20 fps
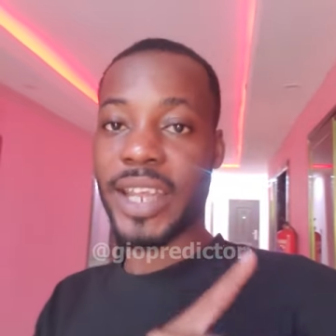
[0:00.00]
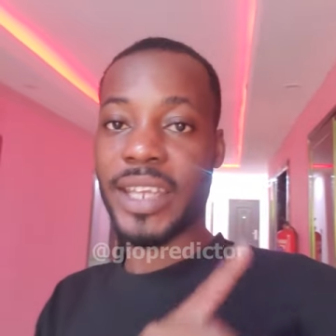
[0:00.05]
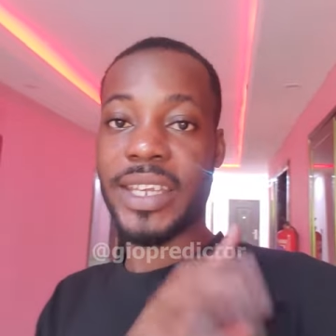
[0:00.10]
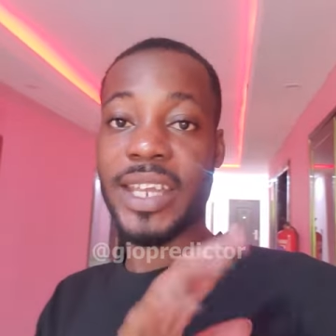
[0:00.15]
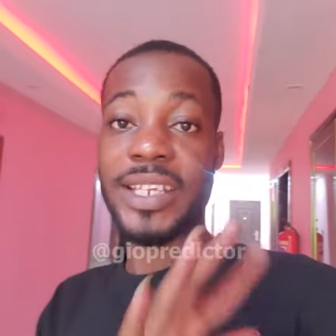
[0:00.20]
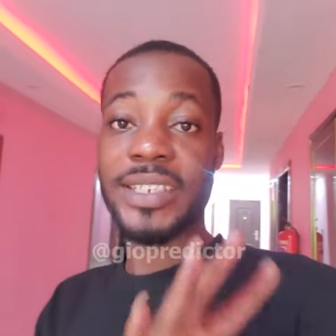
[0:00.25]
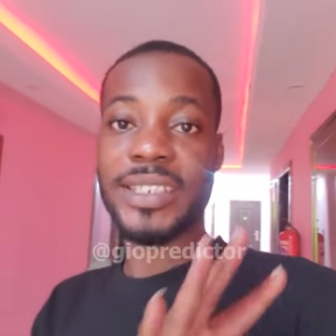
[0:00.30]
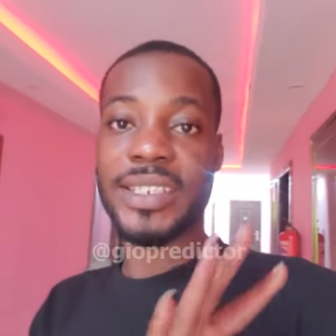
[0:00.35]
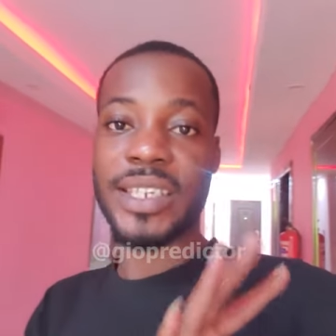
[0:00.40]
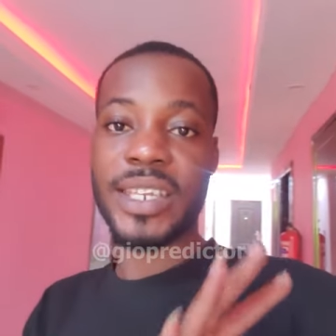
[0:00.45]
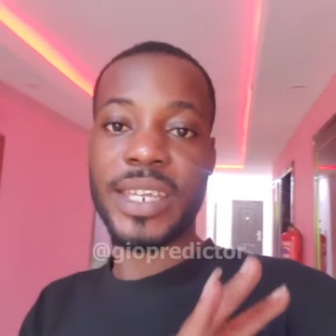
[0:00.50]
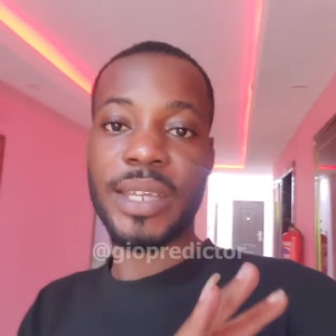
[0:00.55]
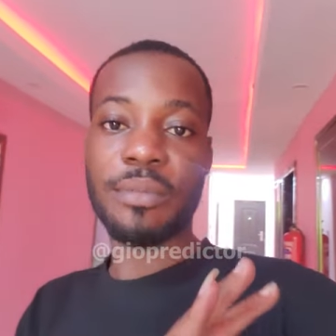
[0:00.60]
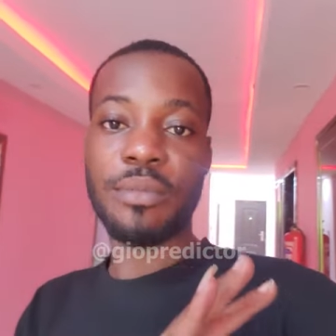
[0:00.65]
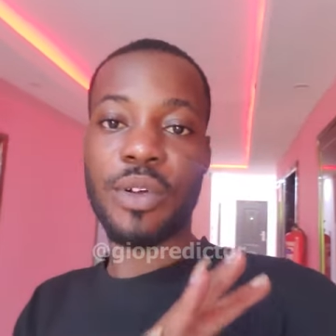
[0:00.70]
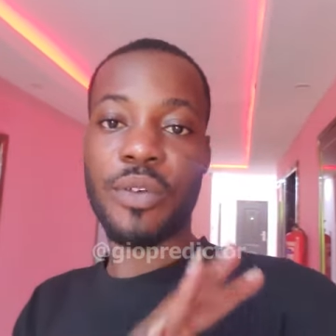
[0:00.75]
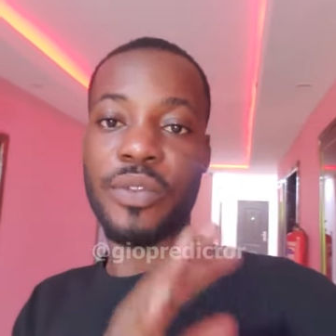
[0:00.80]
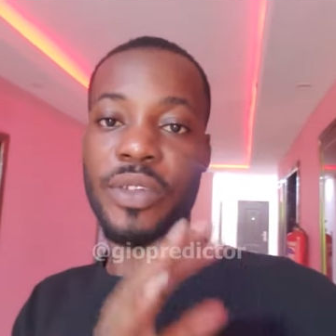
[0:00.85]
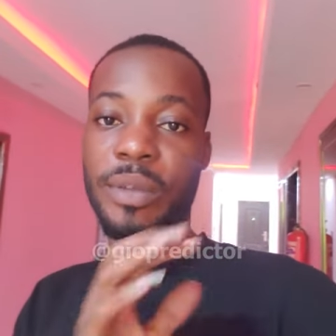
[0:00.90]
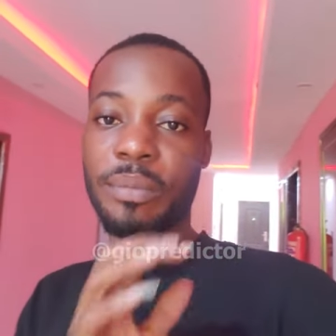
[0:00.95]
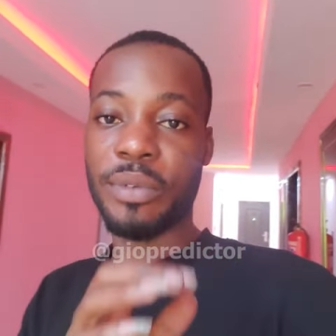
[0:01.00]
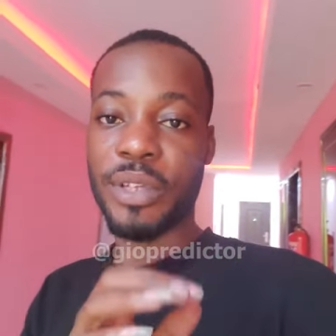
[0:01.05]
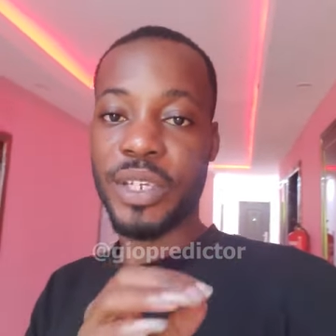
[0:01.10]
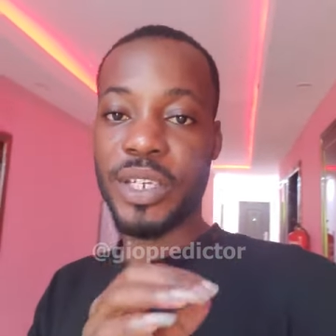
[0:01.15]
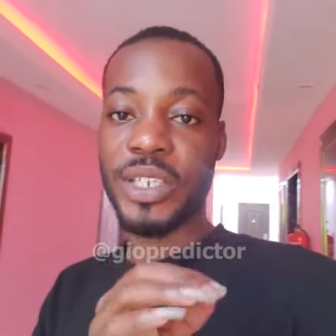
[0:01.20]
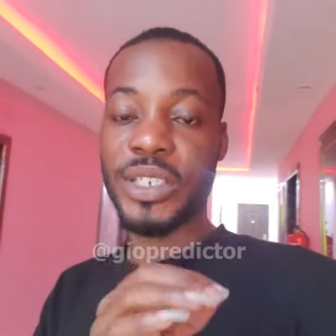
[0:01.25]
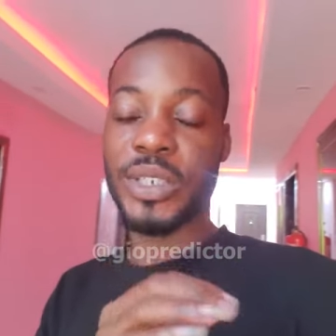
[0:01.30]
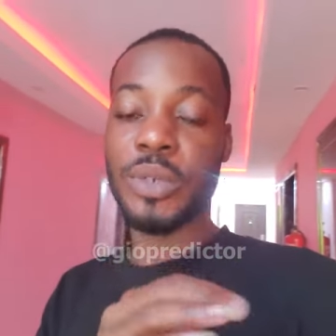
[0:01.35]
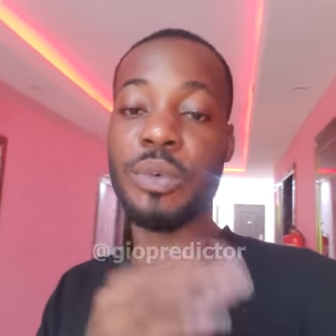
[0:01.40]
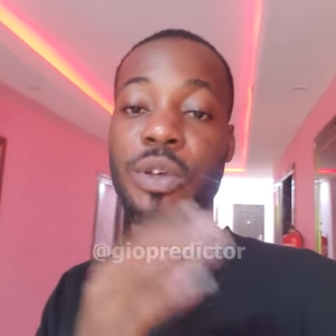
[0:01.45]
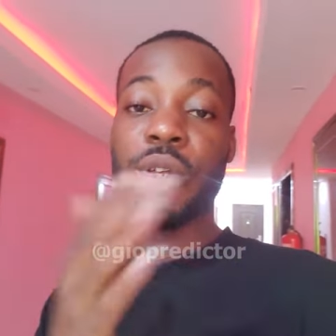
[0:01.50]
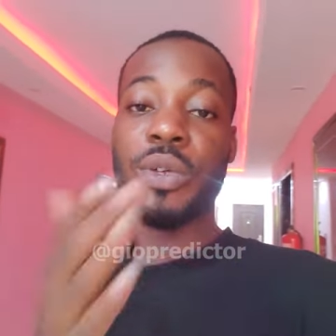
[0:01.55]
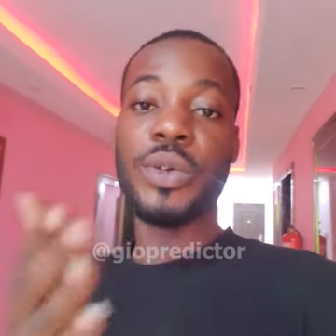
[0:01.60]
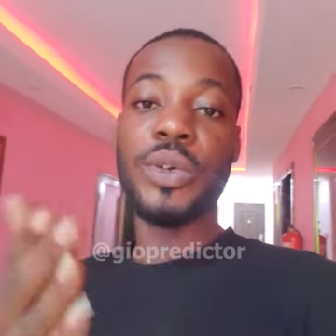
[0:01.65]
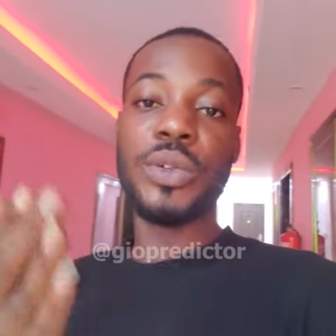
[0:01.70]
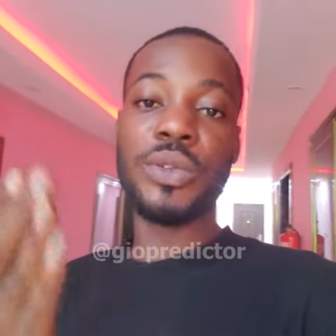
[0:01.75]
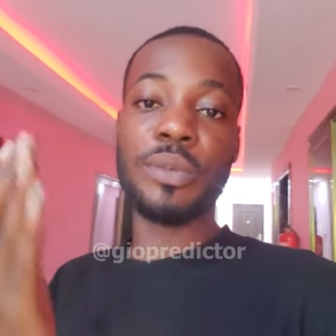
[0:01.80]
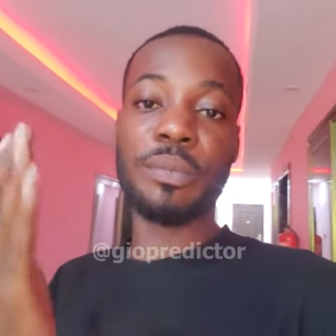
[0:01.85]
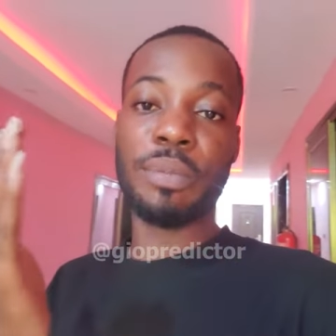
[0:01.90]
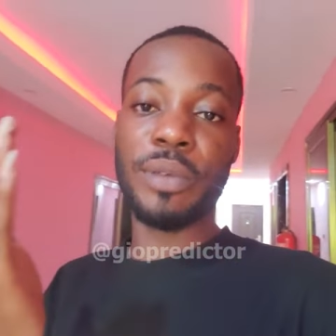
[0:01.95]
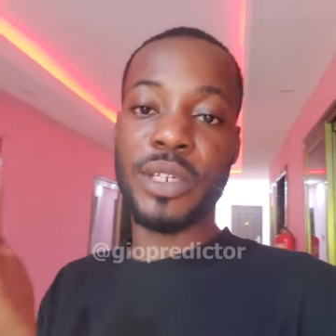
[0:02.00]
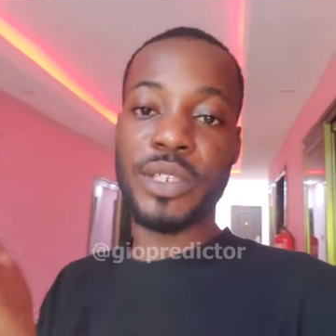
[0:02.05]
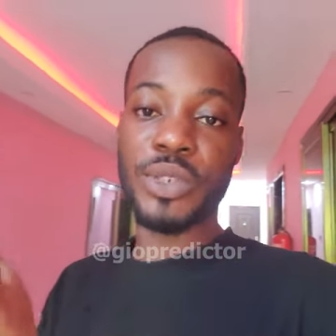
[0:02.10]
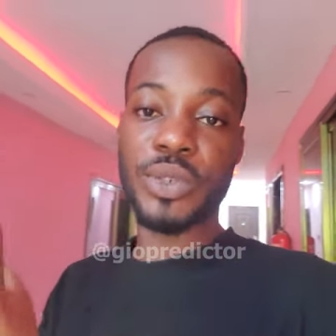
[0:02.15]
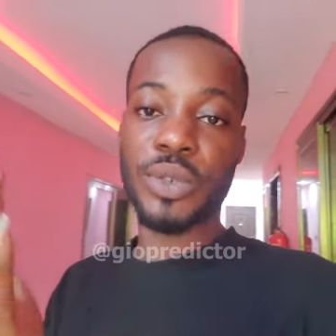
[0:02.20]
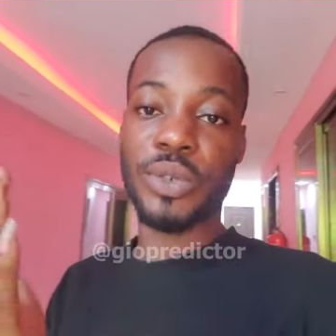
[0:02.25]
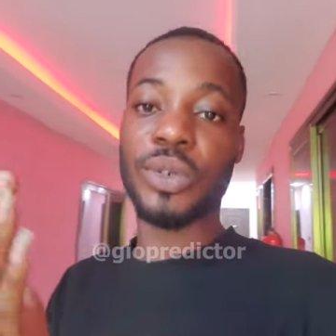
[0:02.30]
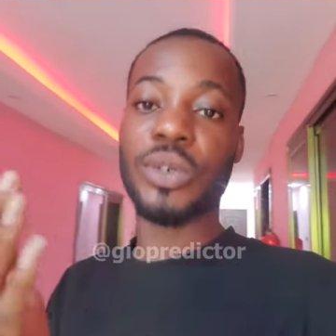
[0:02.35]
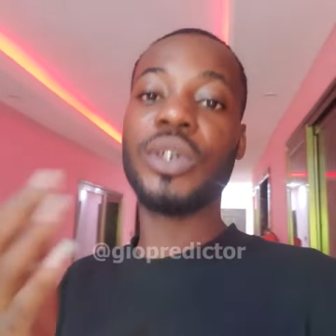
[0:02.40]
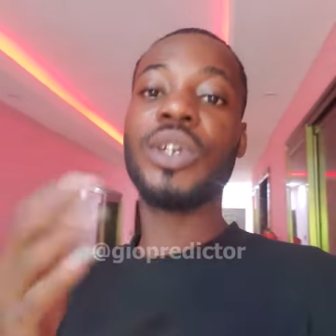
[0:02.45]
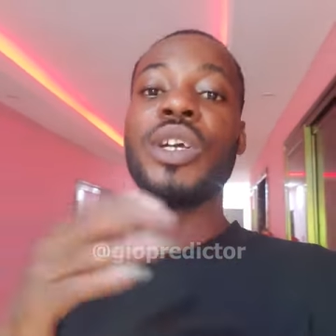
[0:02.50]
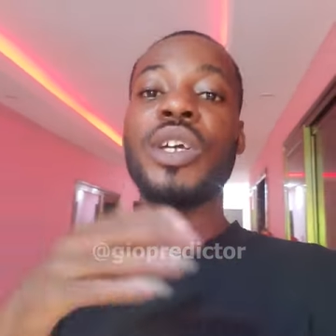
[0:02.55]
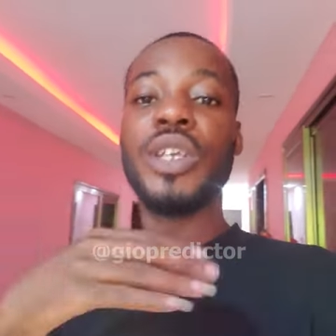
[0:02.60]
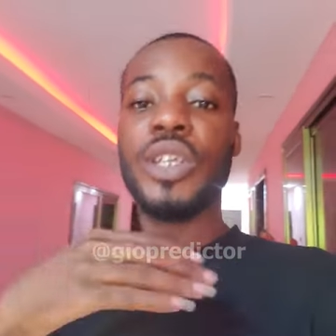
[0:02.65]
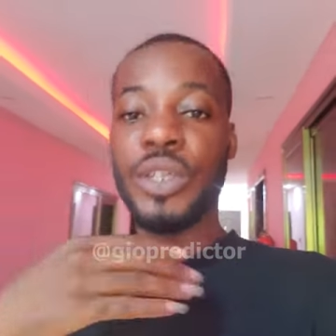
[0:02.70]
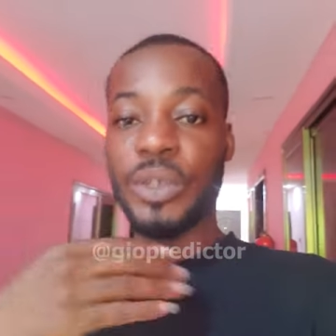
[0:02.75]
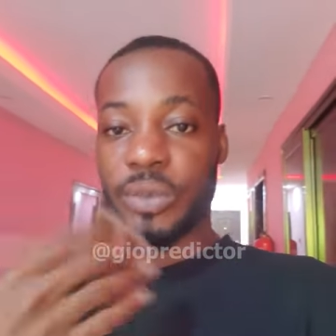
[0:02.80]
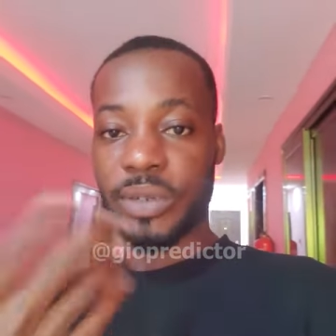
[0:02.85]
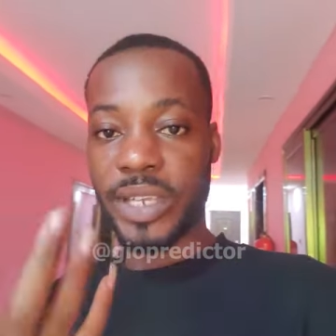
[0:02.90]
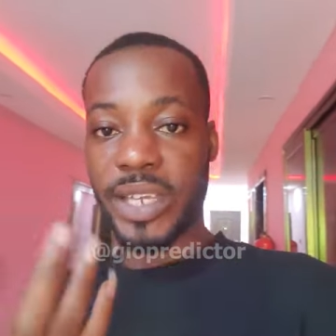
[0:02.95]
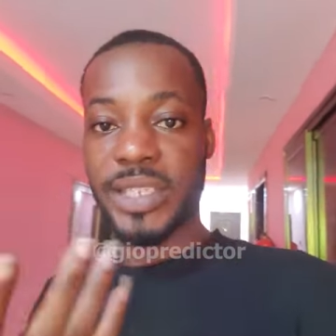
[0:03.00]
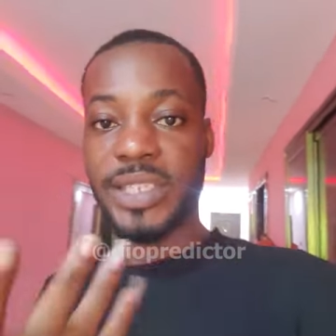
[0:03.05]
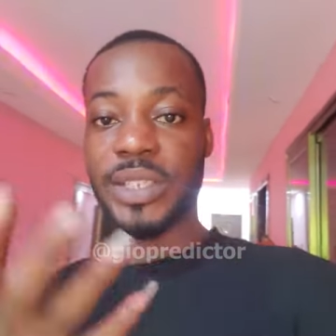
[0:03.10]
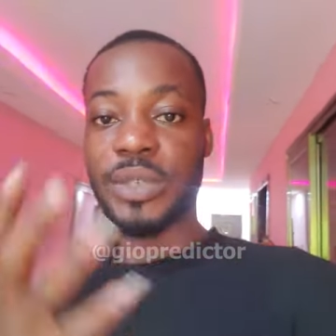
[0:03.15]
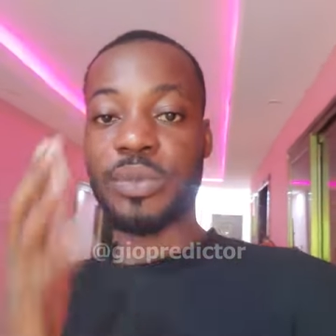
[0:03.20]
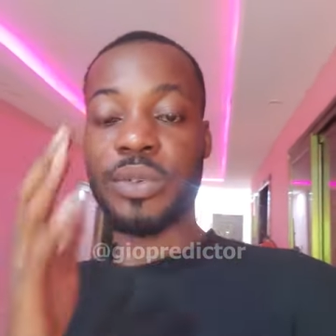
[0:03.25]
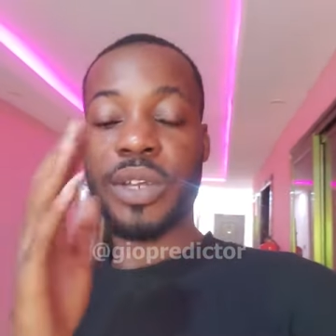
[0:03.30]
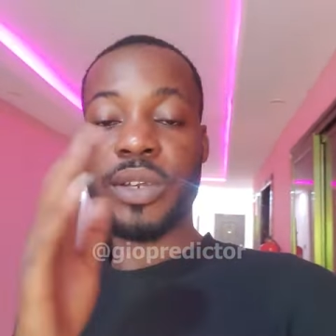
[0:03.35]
That's the name of the application. When you go to Play Store, you'll get it.